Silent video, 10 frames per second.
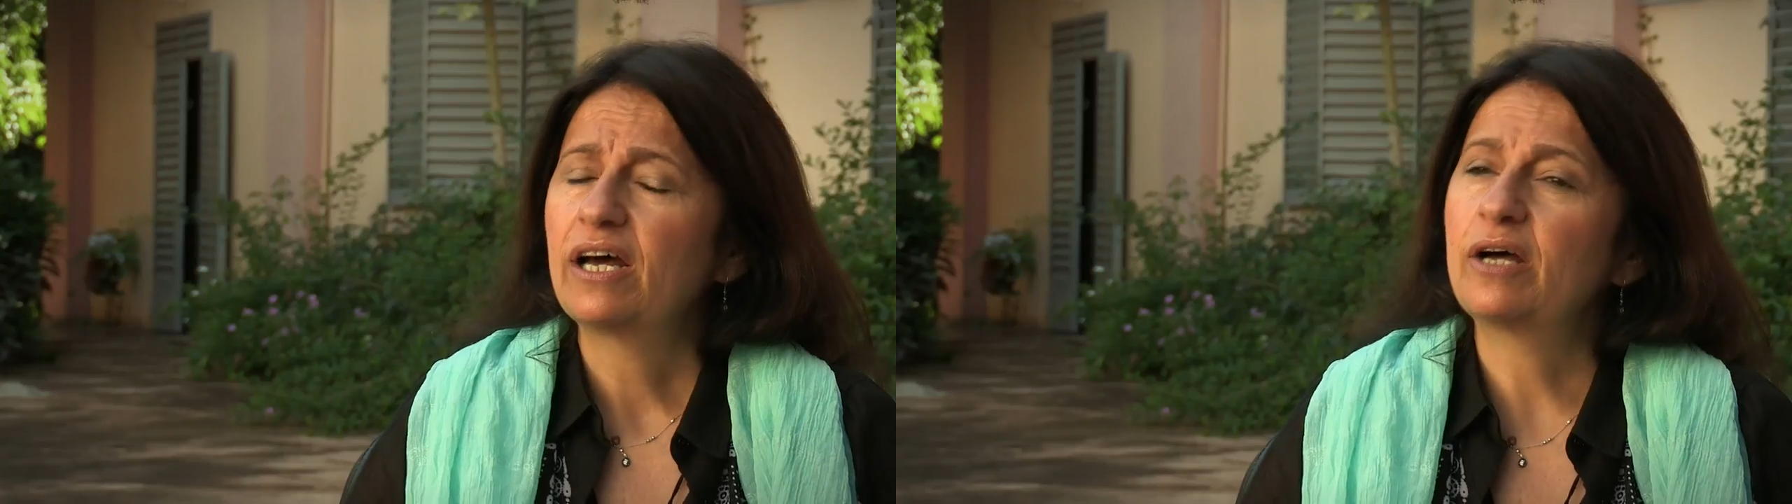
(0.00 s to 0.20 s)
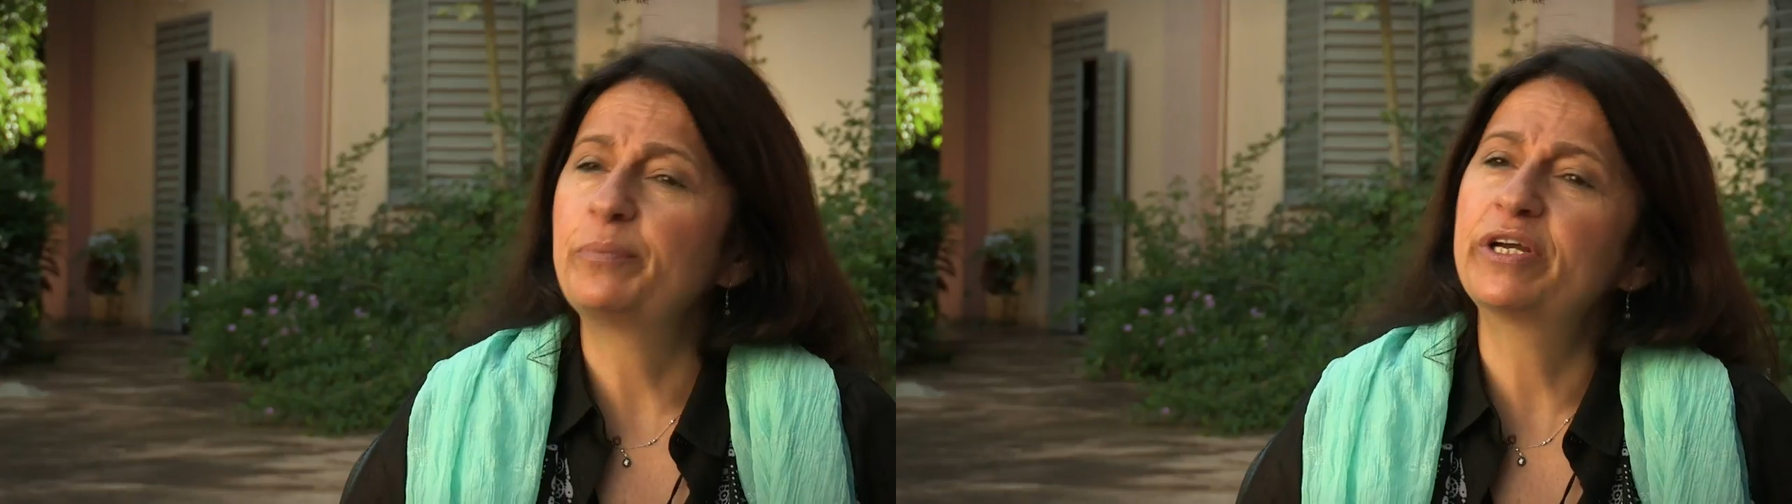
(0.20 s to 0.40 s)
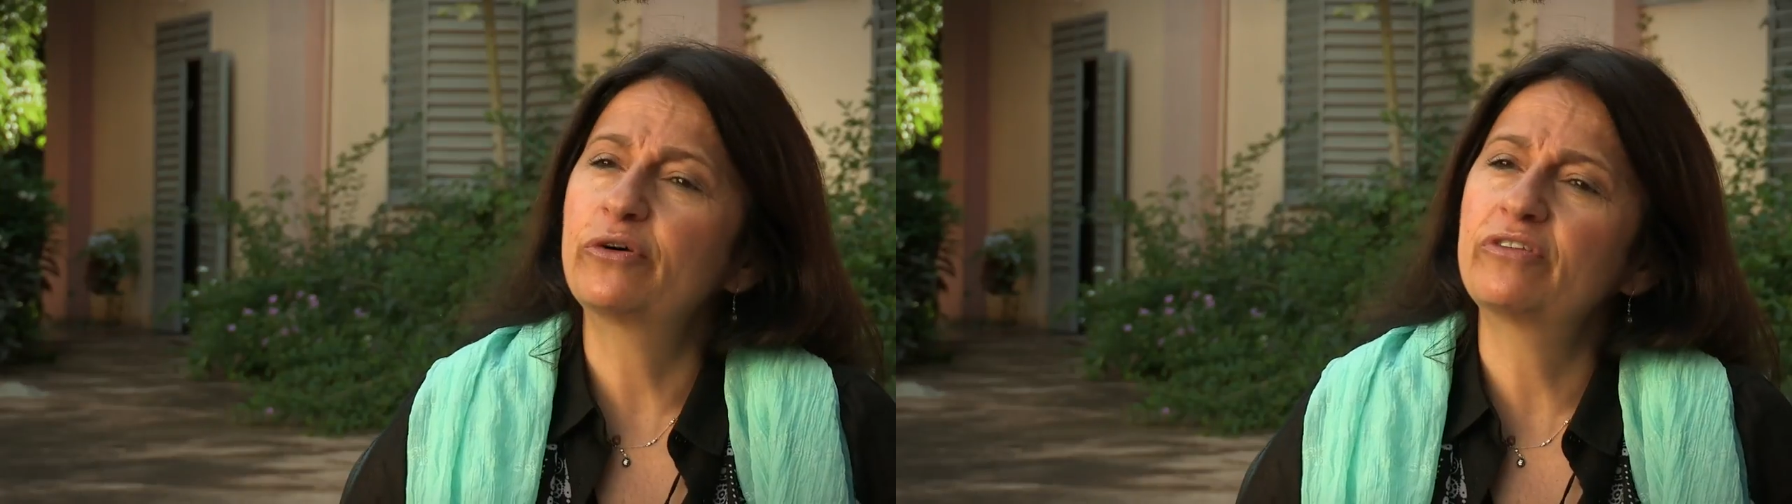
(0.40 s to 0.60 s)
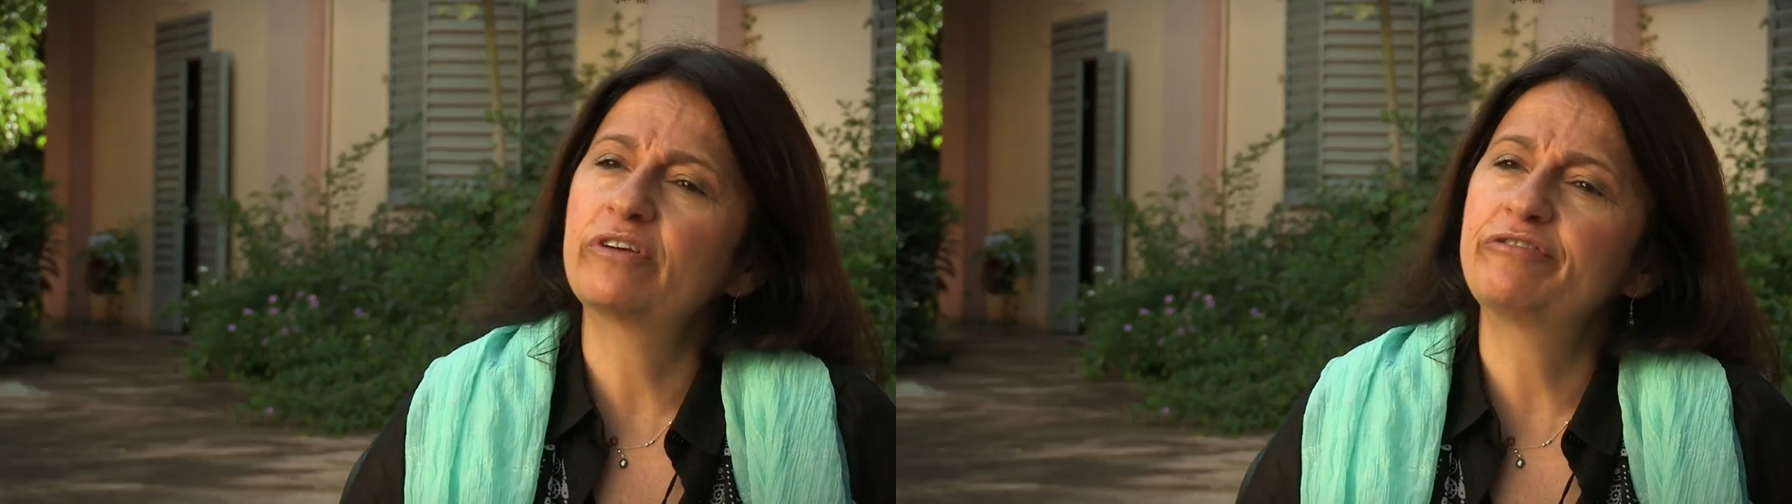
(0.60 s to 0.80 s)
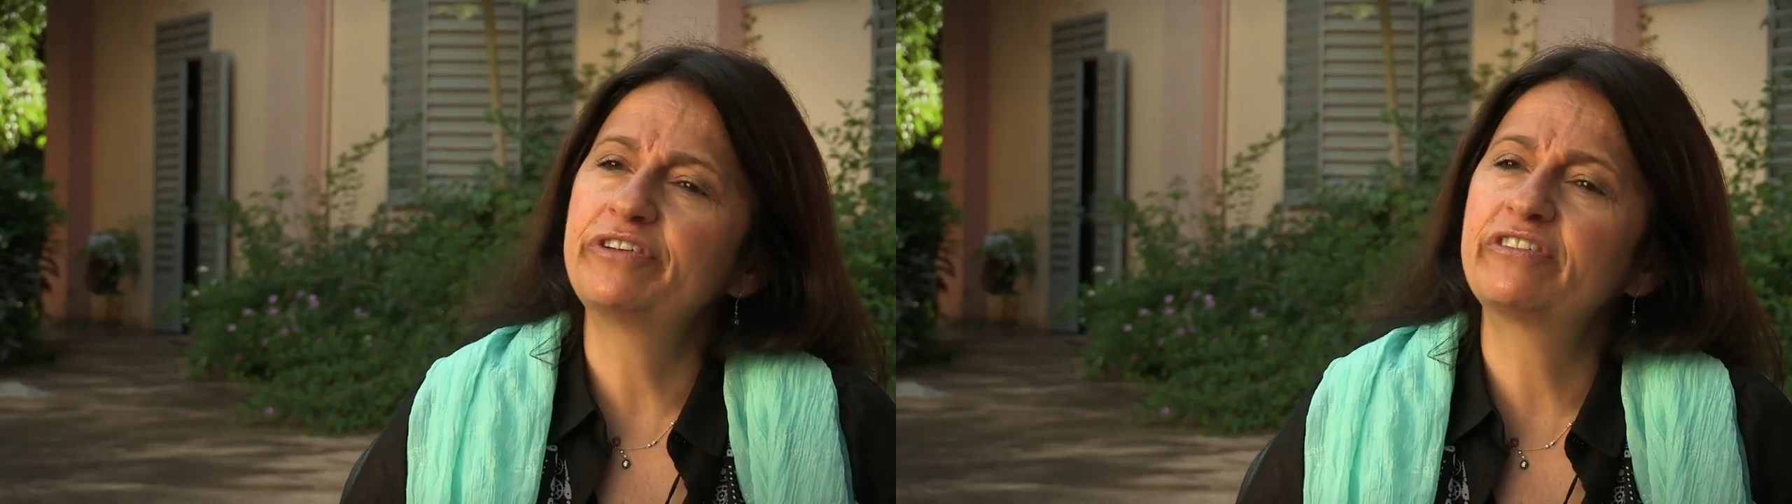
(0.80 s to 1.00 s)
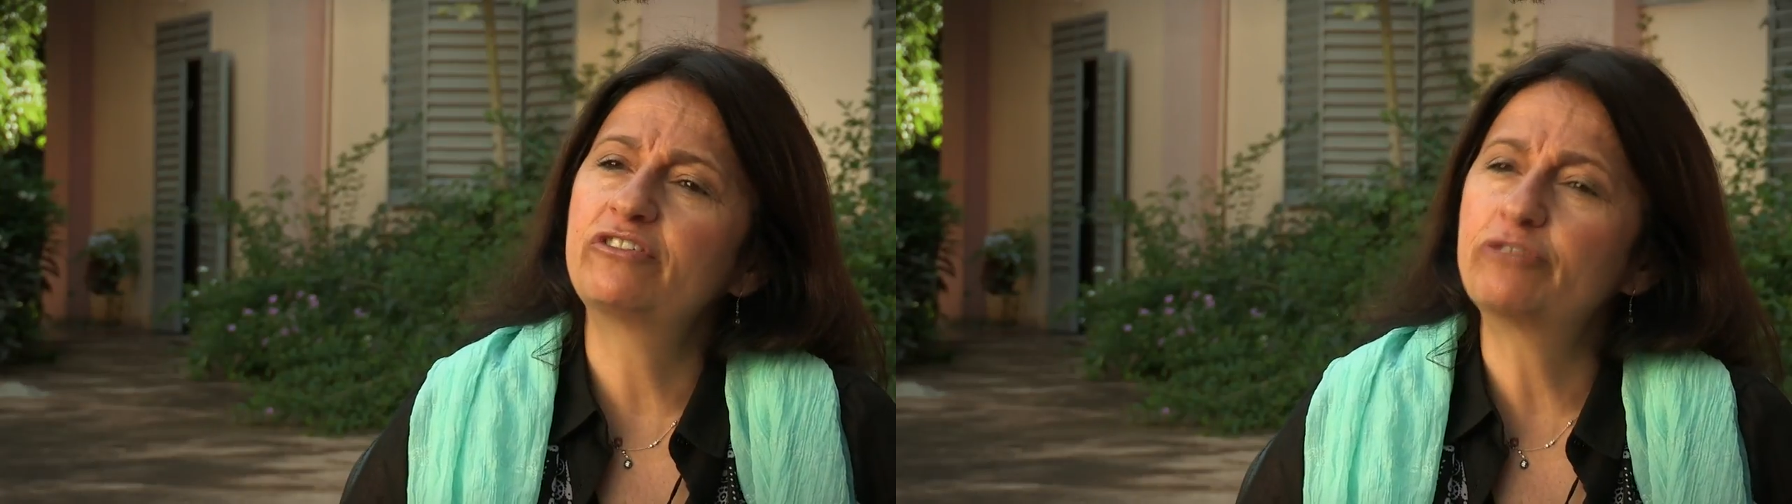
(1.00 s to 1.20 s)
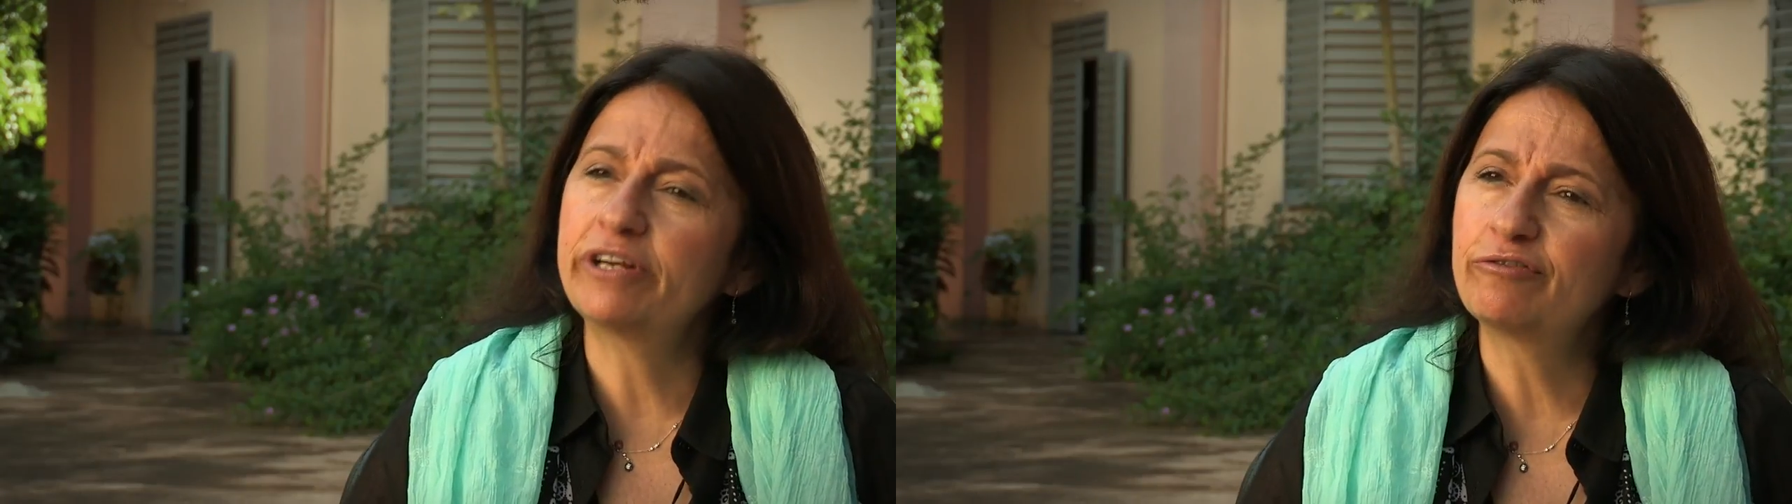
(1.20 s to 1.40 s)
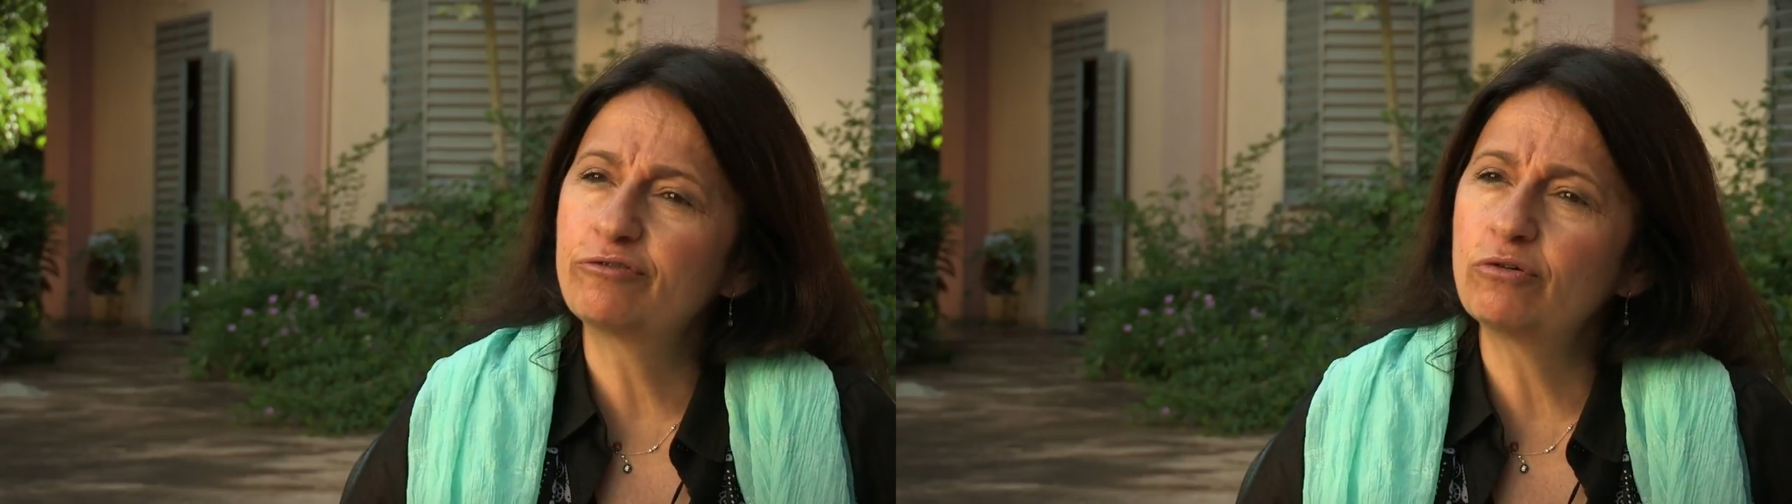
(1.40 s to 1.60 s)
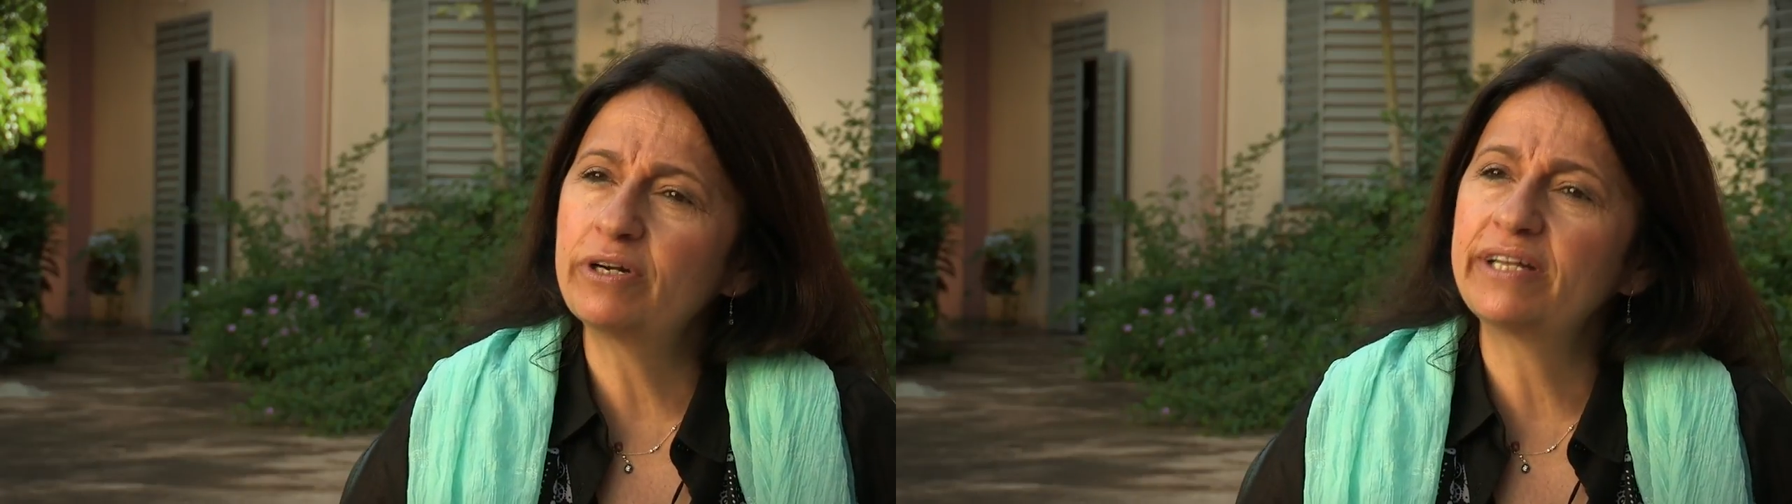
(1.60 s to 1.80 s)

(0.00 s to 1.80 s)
uh, because of this dreadful